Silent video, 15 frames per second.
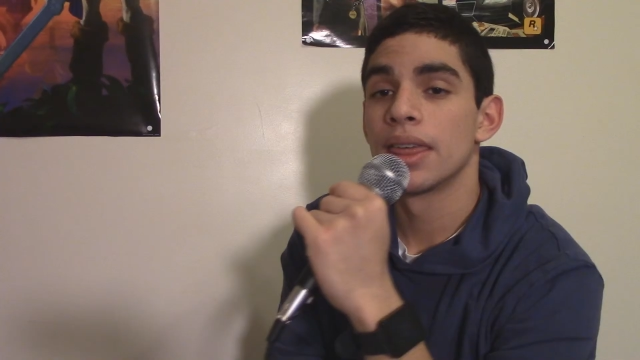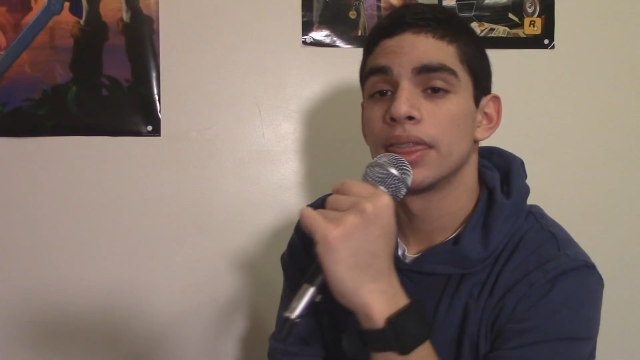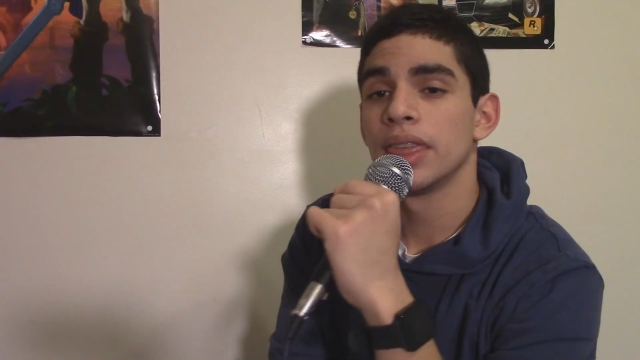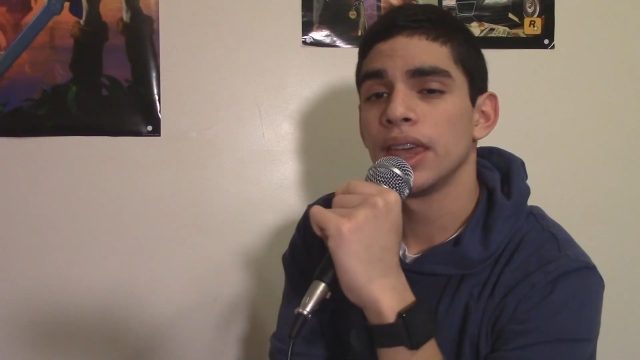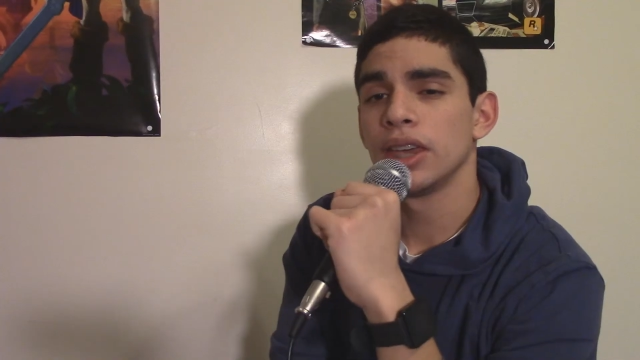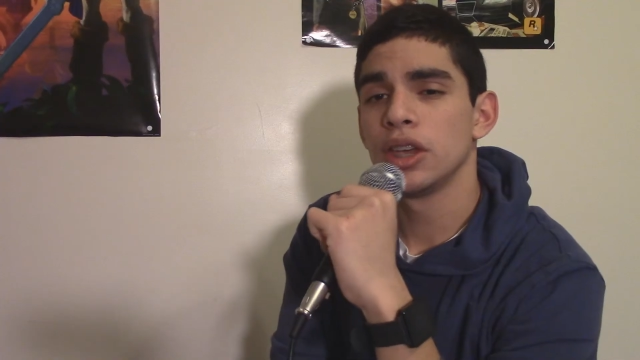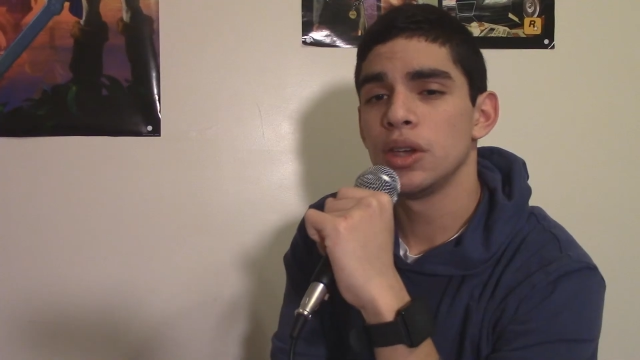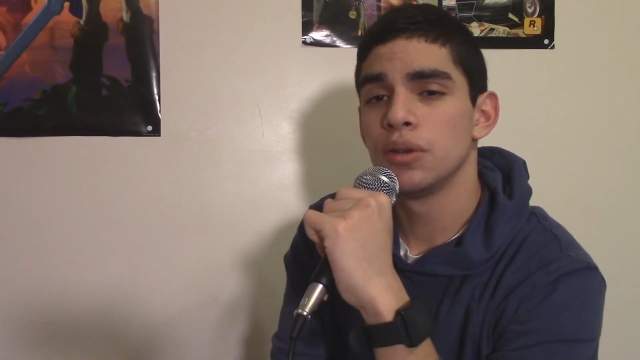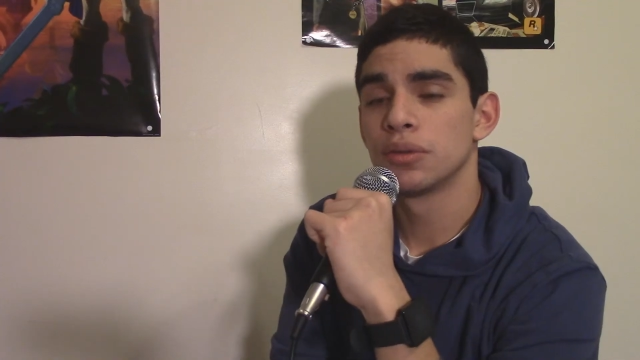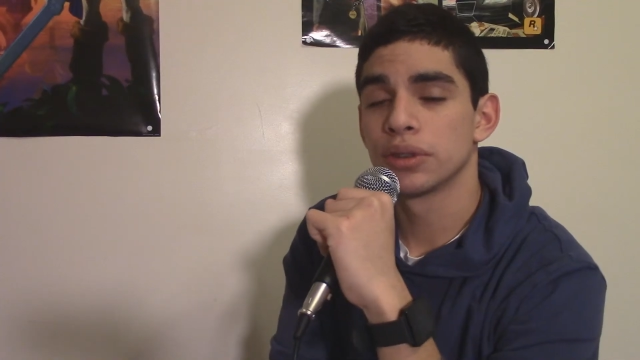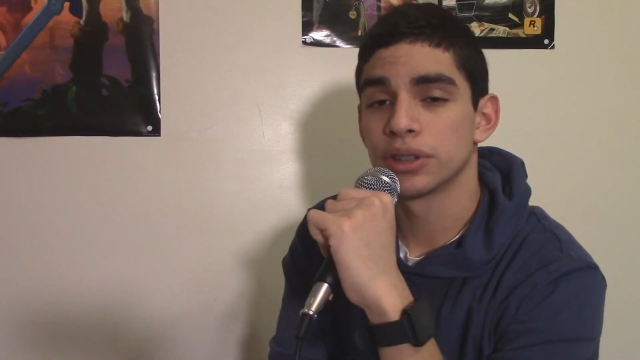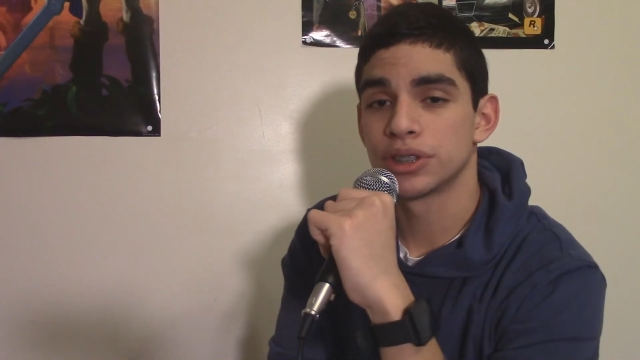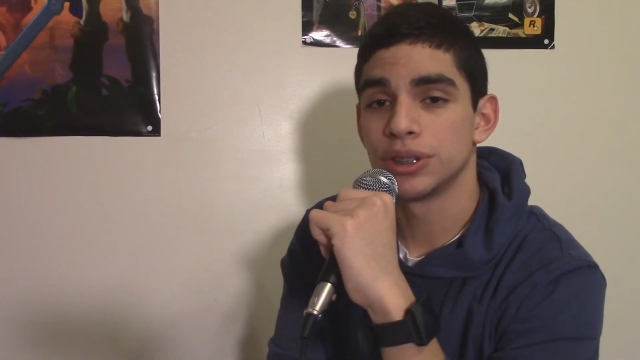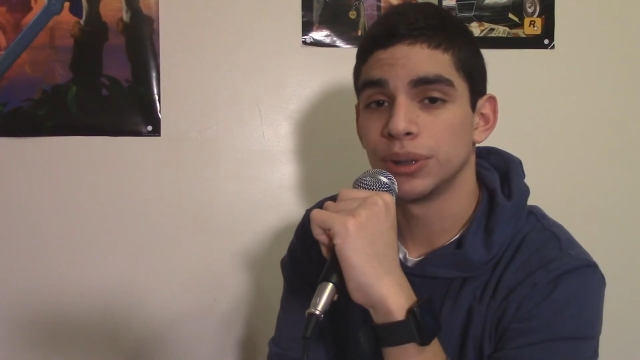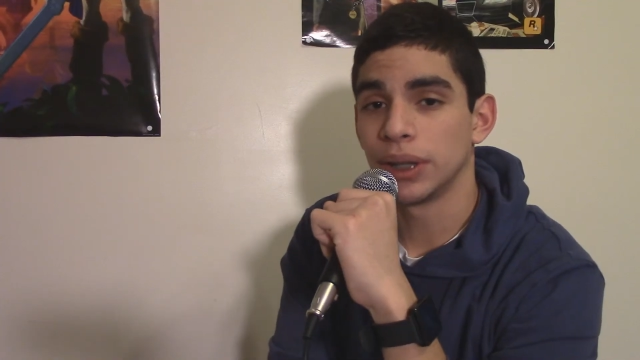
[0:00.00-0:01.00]
Thank you
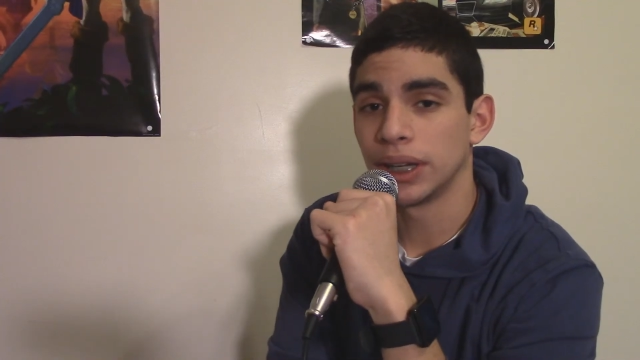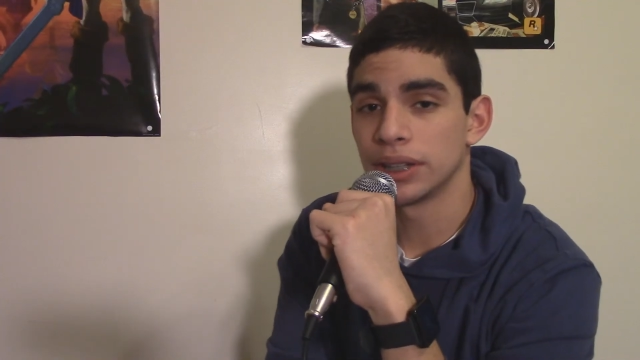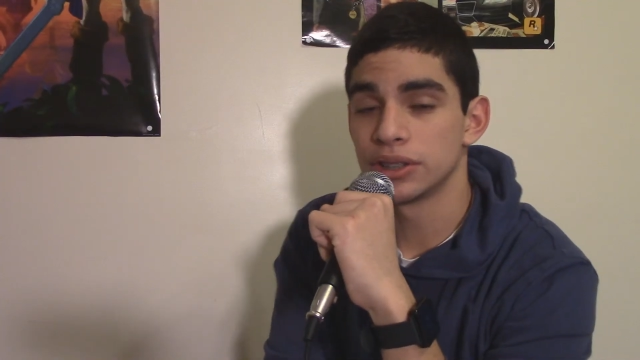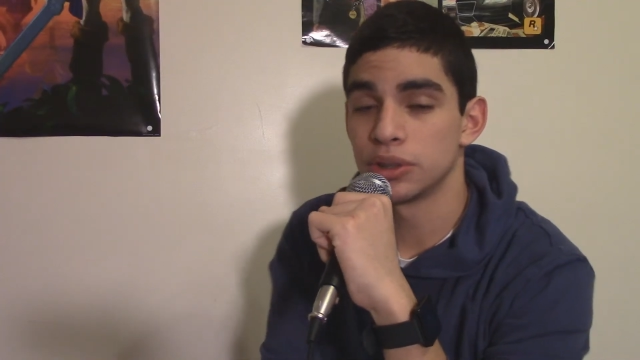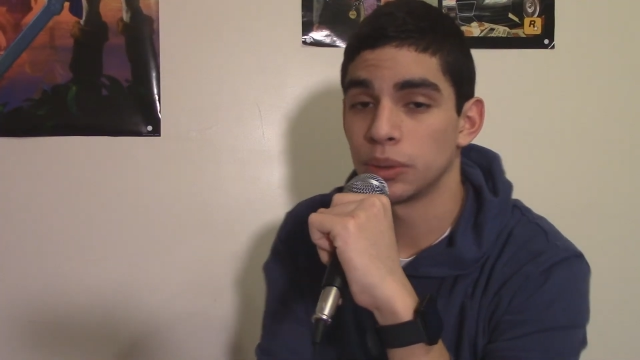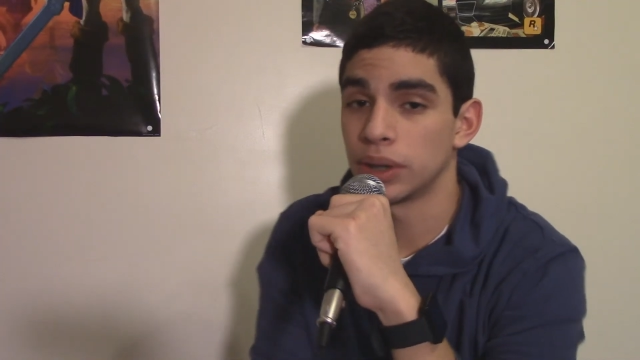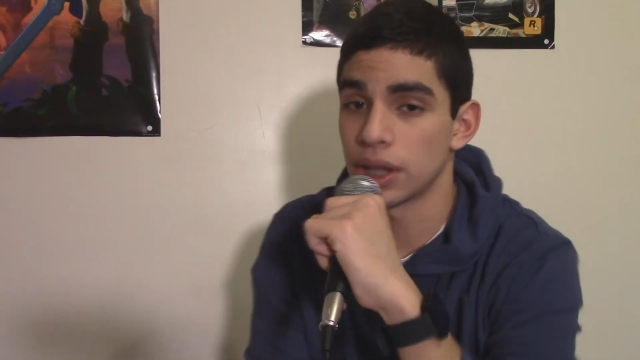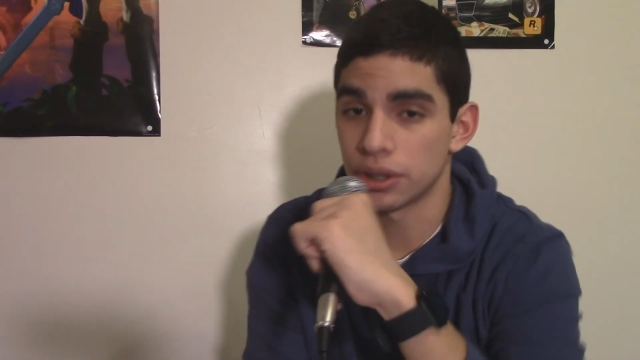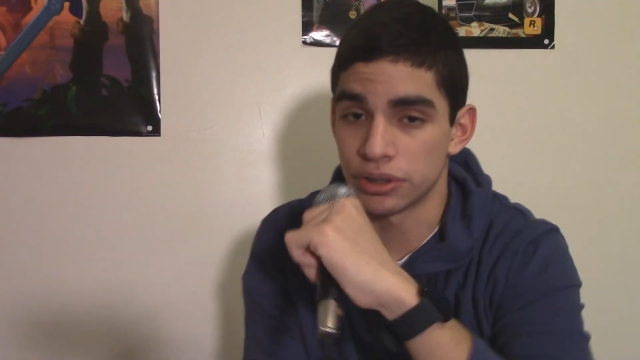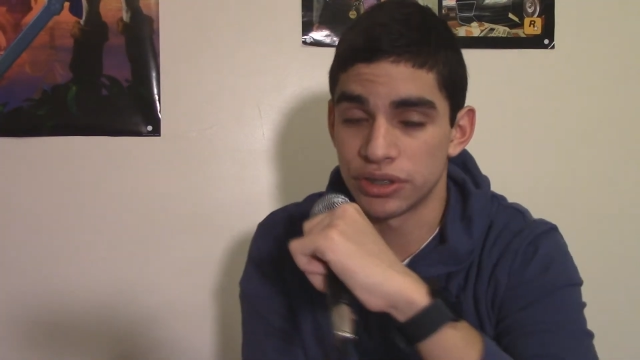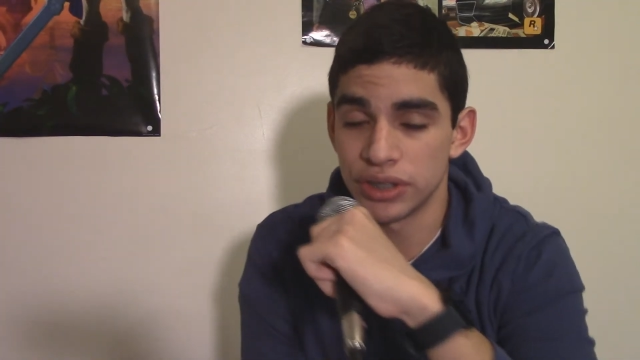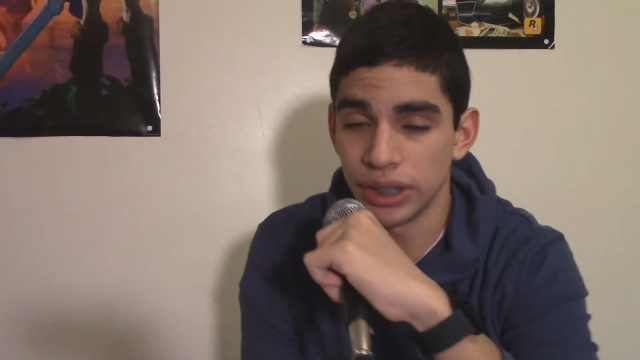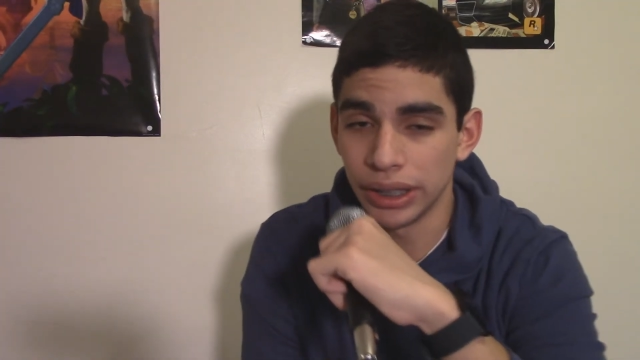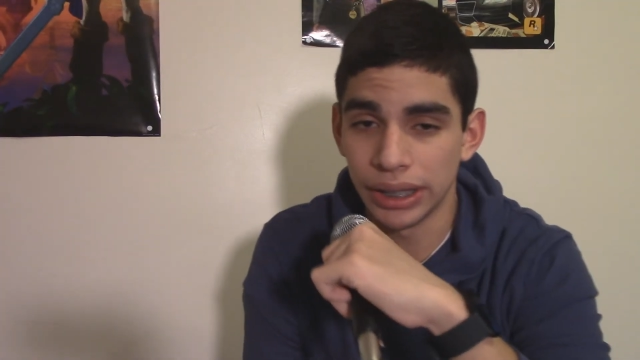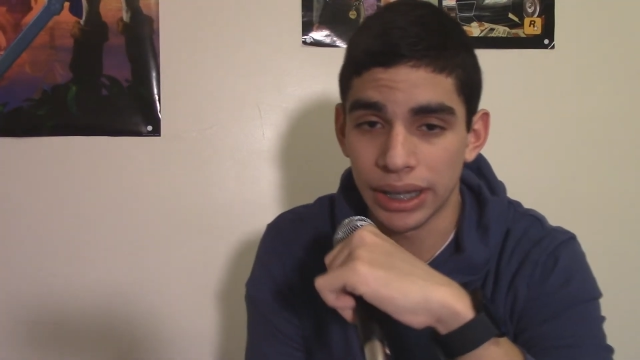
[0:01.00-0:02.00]
for tuning in to another
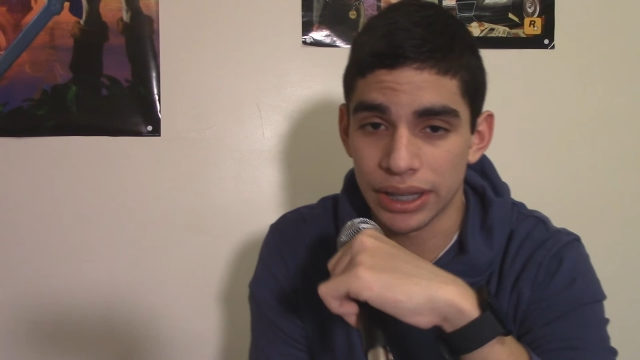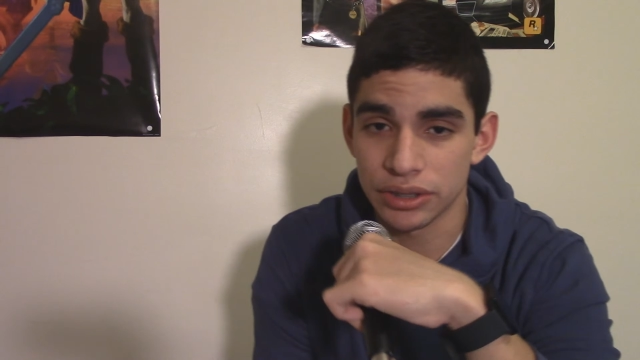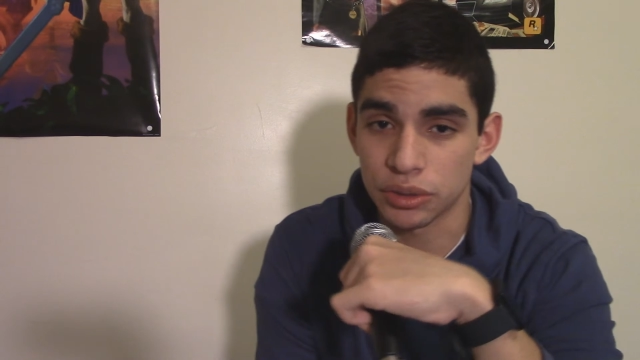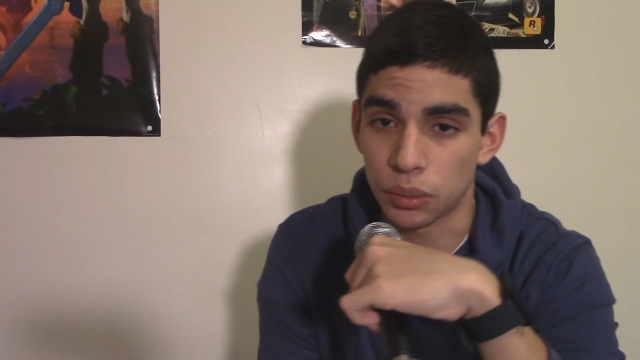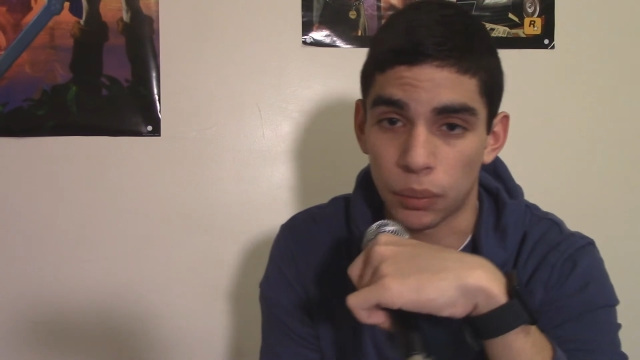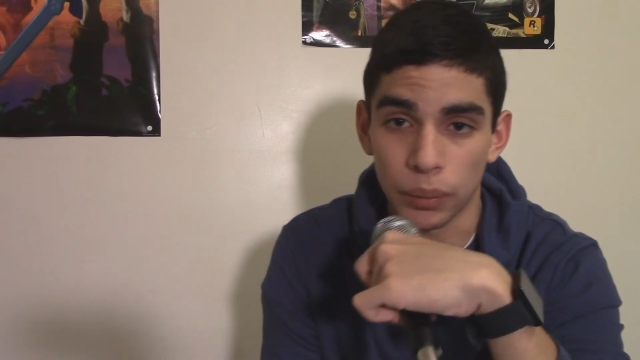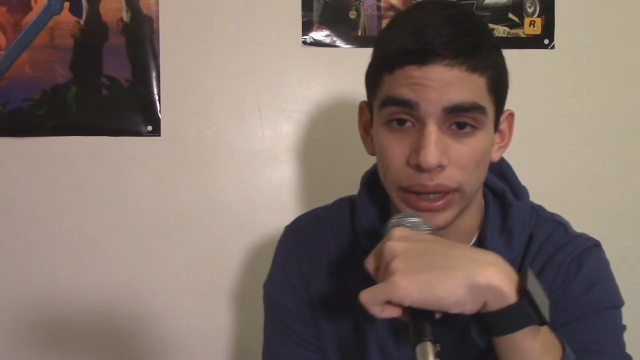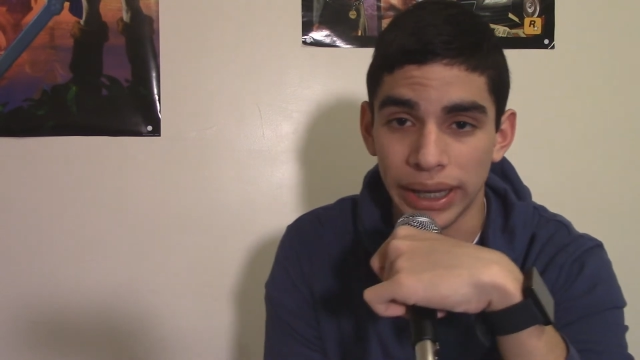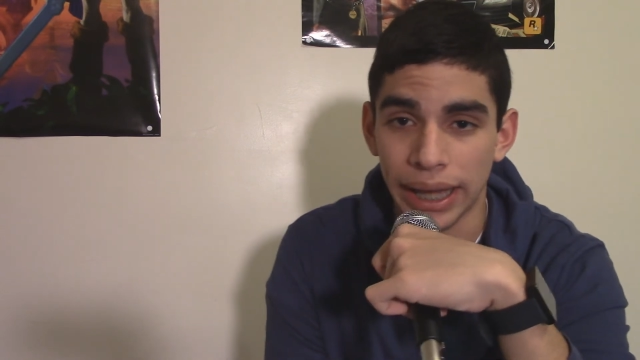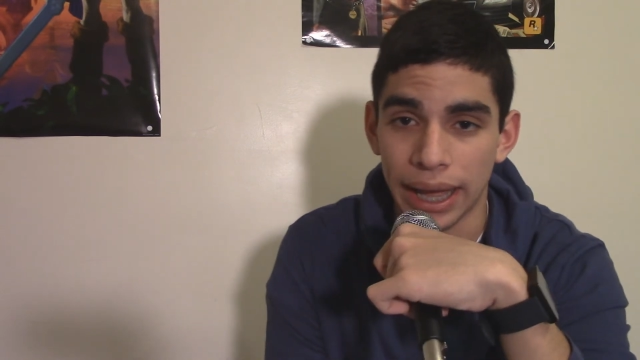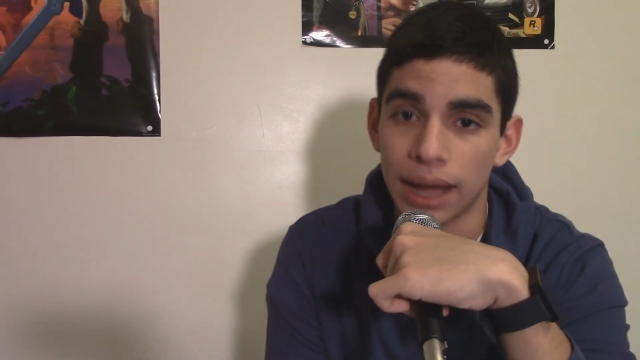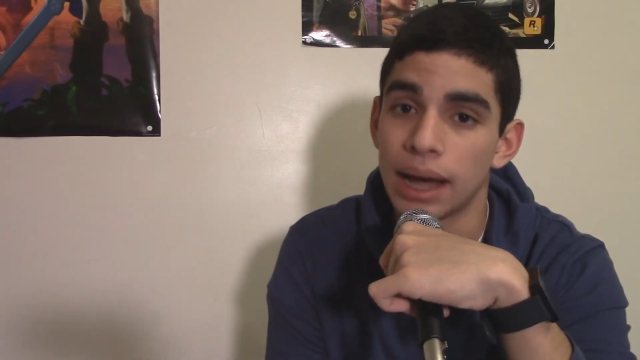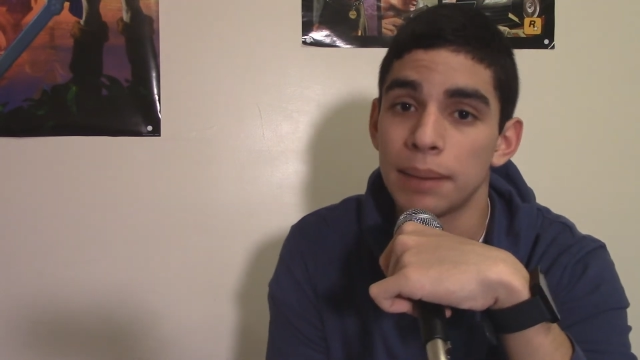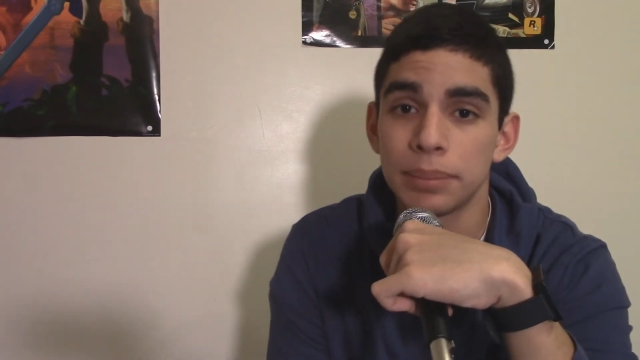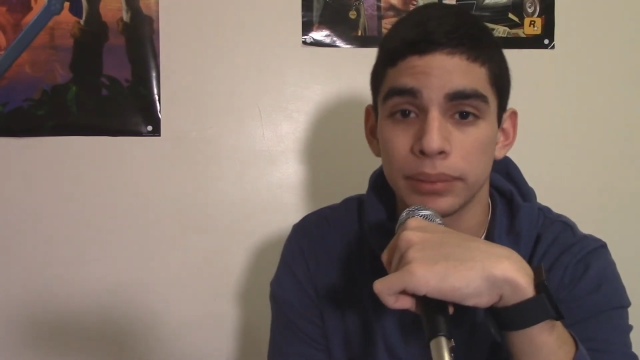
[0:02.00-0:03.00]
CES
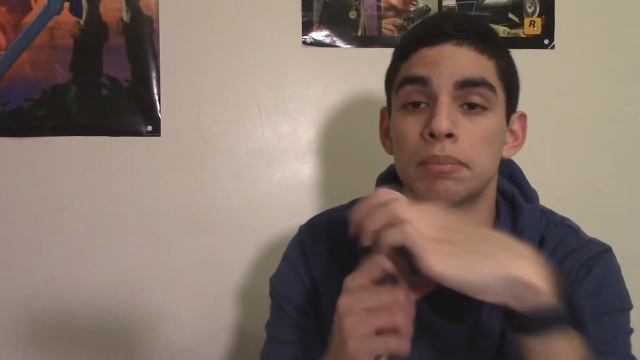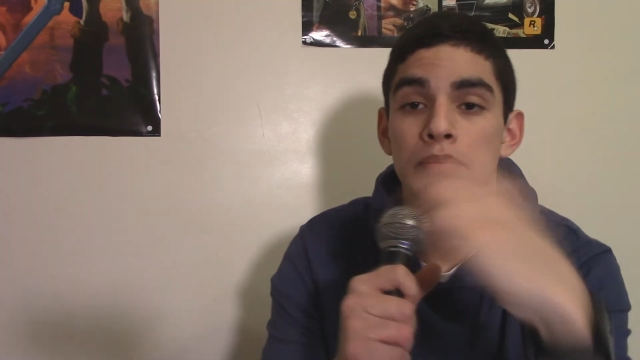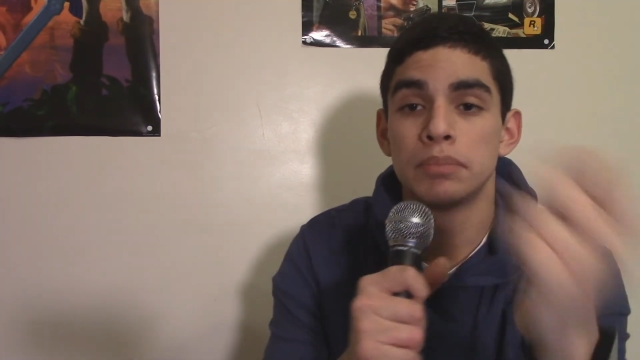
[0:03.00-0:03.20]
recap.